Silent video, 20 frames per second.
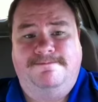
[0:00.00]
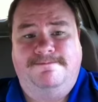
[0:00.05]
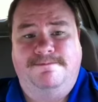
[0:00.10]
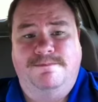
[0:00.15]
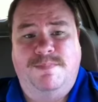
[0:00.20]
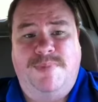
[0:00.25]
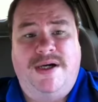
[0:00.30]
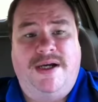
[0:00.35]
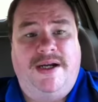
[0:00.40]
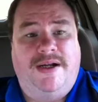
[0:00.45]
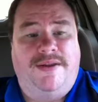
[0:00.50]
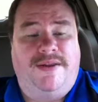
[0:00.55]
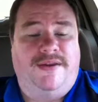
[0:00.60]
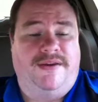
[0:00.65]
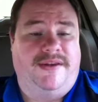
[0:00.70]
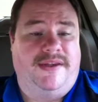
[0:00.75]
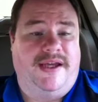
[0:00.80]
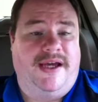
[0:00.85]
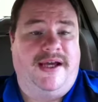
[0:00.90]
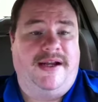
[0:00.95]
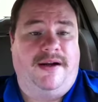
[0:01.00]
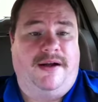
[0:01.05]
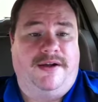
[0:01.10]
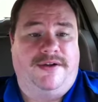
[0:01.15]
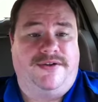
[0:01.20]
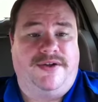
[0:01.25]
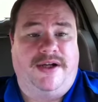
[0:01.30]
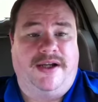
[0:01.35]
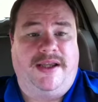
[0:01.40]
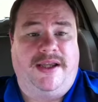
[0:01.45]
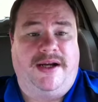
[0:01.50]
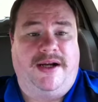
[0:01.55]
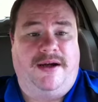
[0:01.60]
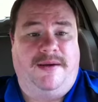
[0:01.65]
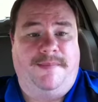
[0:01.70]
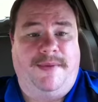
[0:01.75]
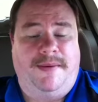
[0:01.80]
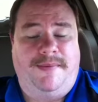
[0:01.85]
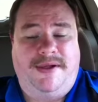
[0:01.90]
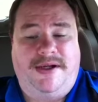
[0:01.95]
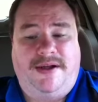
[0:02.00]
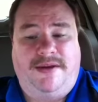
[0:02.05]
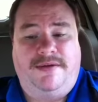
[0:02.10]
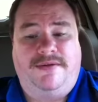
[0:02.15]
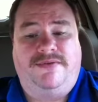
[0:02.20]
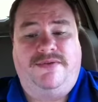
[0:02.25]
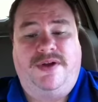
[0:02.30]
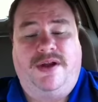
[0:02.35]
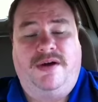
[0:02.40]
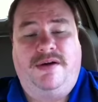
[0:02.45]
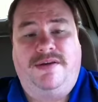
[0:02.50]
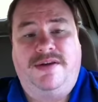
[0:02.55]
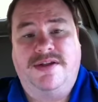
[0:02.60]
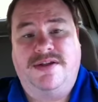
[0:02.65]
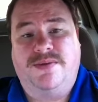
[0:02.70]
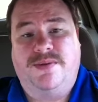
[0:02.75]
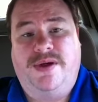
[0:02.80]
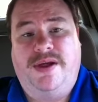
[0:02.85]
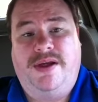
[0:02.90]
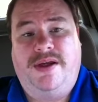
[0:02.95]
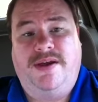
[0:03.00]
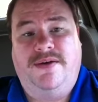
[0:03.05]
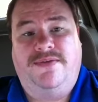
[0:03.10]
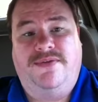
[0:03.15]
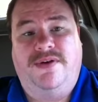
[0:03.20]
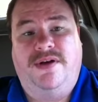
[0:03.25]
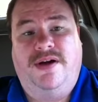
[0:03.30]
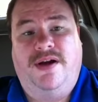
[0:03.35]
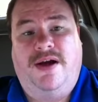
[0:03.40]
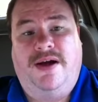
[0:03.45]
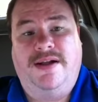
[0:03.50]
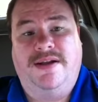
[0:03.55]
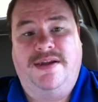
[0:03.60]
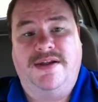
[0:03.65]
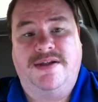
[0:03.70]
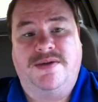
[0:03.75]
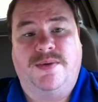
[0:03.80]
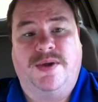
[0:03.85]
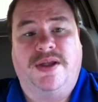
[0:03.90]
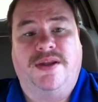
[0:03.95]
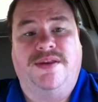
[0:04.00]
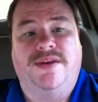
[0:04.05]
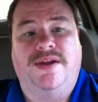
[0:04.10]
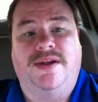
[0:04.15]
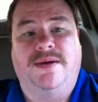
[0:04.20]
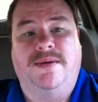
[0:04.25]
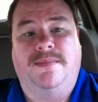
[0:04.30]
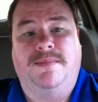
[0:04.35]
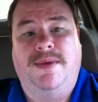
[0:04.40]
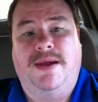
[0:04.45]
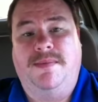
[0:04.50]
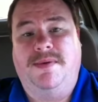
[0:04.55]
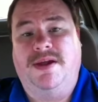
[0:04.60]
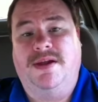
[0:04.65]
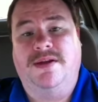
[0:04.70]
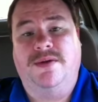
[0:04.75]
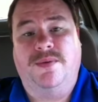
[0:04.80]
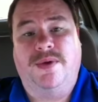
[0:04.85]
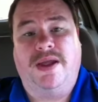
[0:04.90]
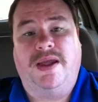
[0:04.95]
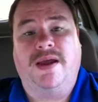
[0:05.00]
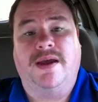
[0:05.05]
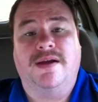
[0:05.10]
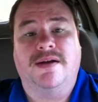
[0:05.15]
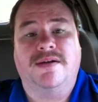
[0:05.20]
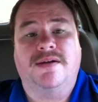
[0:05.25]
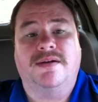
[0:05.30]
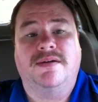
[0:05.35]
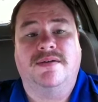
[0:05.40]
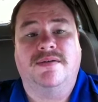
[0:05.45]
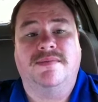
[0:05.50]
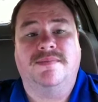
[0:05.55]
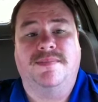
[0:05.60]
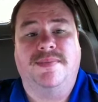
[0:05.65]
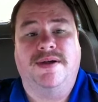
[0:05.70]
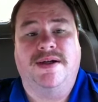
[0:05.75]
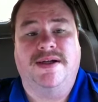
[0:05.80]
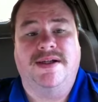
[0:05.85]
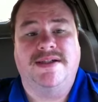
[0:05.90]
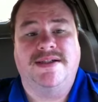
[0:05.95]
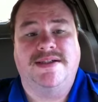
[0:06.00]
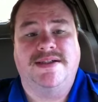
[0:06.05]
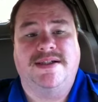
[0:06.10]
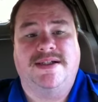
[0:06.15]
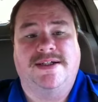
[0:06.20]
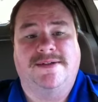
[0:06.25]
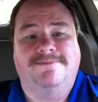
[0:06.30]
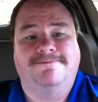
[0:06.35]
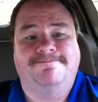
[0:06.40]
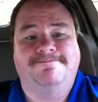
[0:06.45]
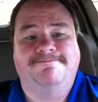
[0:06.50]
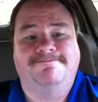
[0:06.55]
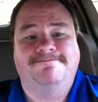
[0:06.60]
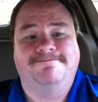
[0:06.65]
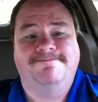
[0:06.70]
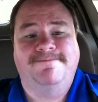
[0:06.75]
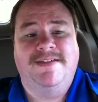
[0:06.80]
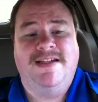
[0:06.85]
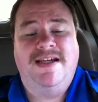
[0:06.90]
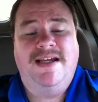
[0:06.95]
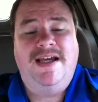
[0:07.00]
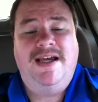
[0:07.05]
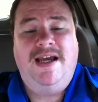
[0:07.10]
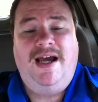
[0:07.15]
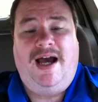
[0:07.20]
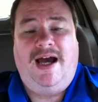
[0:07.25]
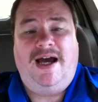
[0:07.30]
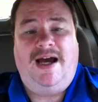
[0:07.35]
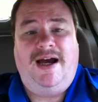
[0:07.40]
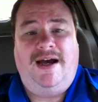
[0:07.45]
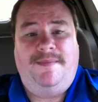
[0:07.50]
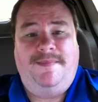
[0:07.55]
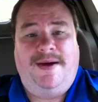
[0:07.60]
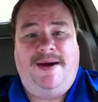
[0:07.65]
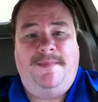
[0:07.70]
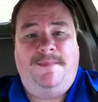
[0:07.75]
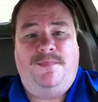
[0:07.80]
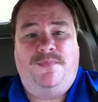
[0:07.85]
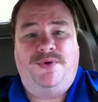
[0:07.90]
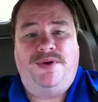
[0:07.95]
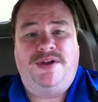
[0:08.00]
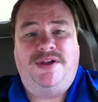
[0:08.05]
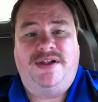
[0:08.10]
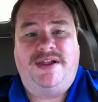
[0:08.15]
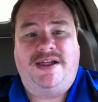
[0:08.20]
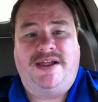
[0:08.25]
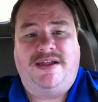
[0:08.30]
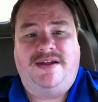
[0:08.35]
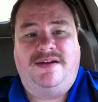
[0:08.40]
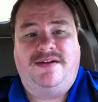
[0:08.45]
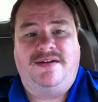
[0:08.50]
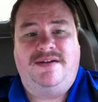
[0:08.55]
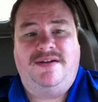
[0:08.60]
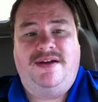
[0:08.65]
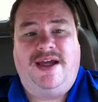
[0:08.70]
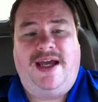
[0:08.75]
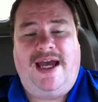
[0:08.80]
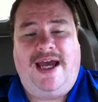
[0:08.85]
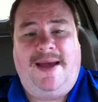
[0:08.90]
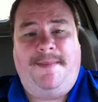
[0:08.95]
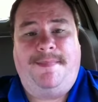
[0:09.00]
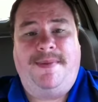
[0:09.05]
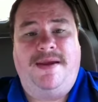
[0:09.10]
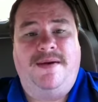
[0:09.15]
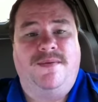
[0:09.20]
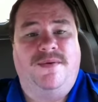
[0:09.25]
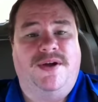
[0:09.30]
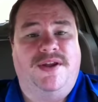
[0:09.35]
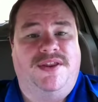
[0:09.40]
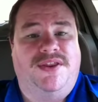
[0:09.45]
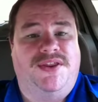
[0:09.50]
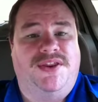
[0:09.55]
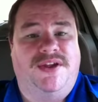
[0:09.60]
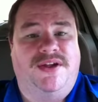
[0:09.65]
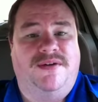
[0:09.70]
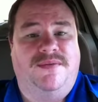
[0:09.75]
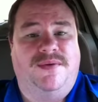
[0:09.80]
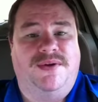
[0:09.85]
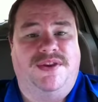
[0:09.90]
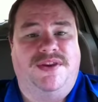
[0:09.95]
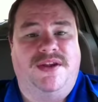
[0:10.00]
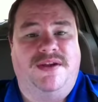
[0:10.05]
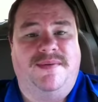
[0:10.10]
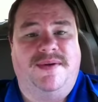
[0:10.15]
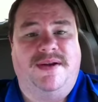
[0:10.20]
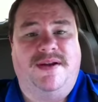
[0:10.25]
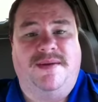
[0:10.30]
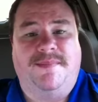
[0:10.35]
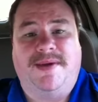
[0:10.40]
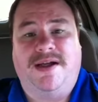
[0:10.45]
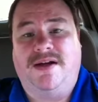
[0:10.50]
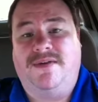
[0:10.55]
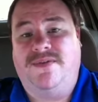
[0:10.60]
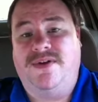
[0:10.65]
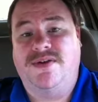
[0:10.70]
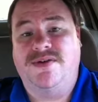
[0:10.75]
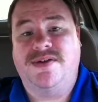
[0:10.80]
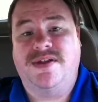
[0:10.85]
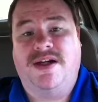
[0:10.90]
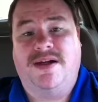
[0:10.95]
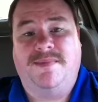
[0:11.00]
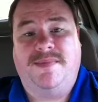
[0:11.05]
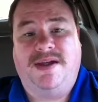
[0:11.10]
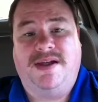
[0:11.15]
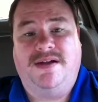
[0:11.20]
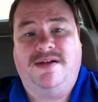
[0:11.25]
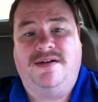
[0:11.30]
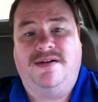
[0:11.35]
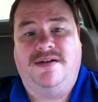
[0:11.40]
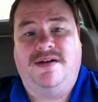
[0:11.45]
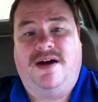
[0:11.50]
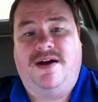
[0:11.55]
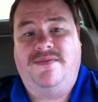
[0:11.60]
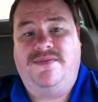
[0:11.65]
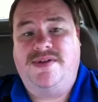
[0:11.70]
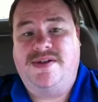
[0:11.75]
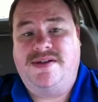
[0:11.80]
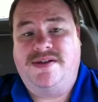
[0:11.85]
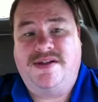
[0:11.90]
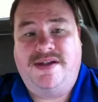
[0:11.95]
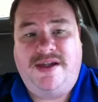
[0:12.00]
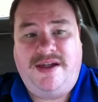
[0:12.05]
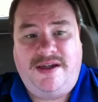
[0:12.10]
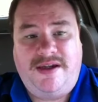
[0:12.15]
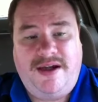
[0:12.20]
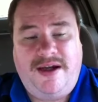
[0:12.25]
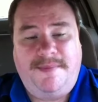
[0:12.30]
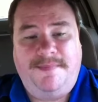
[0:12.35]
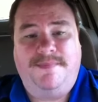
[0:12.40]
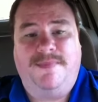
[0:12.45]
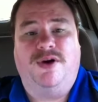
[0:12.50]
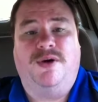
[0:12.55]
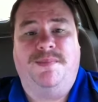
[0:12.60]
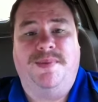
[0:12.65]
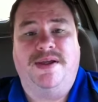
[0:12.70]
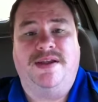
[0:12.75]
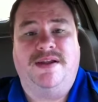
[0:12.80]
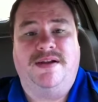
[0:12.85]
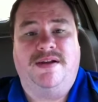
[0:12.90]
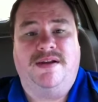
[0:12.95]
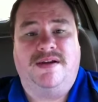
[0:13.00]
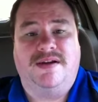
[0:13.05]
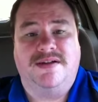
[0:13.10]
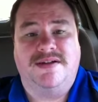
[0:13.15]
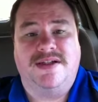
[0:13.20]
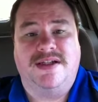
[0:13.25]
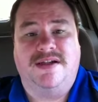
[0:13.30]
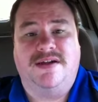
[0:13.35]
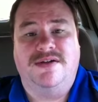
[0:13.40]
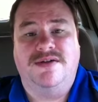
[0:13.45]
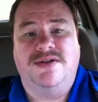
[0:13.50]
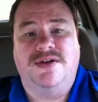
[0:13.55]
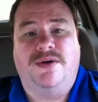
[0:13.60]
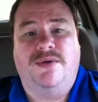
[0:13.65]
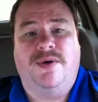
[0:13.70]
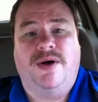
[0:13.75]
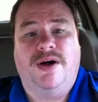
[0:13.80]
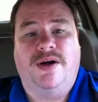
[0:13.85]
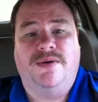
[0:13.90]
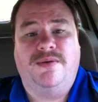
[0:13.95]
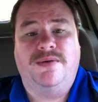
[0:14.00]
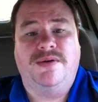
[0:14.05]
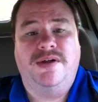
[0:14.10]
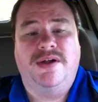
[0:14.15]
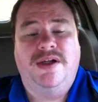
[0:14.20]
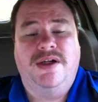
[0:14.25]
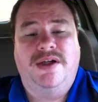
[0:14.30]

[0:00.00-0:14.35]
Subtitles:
But other than that, I'll try to get out maybe another vlog this week. If not this week, then maybe on the weekend. But I'm really happy with the amount of views that I'm getting. Obviously, I'm hoping it'll continue to grow.